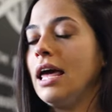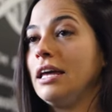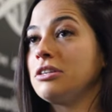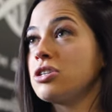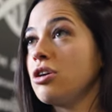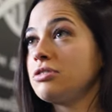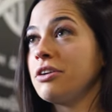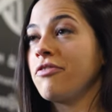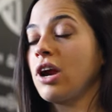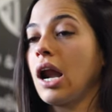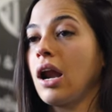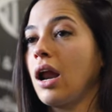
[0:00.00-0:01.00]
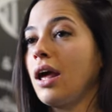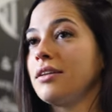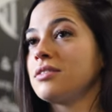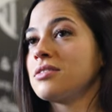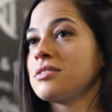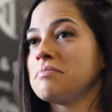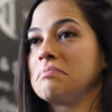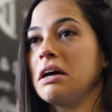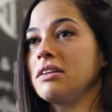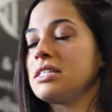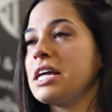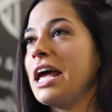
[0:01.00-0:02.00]
it's no different. It's
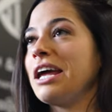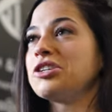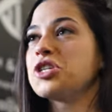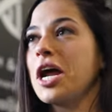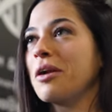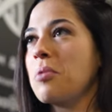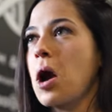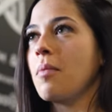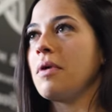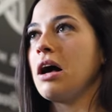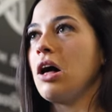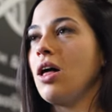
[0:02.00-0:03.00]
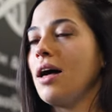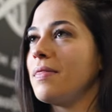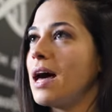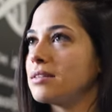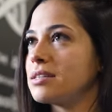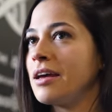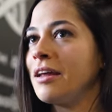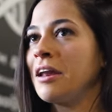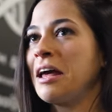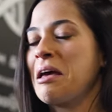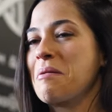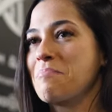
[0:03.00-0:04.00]
a stage and a barbell and that's it.
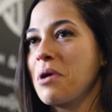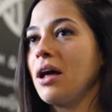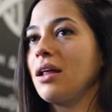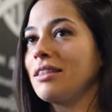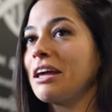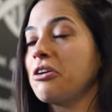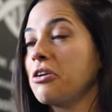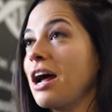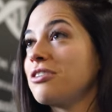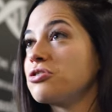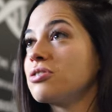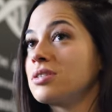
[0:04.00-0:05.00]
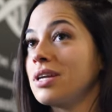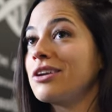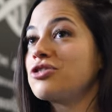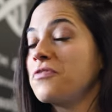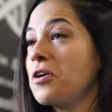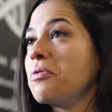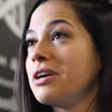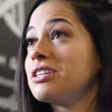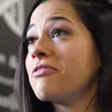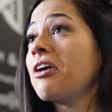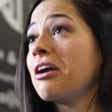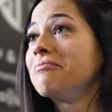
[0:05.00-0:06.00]
But the international stage felt way
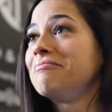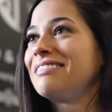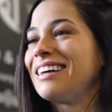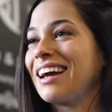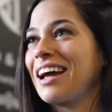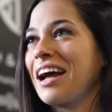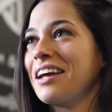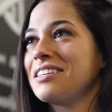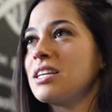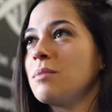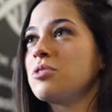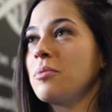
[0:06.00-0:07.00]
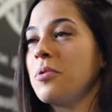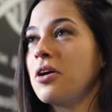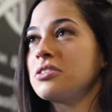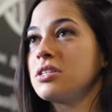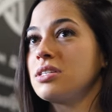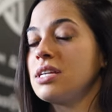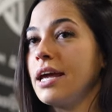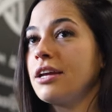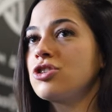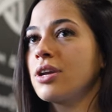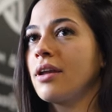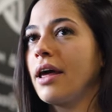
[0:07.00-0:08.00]
different. Like I stepped up onto
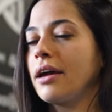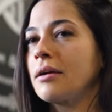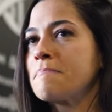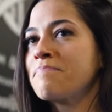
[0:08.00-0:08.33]
stage and like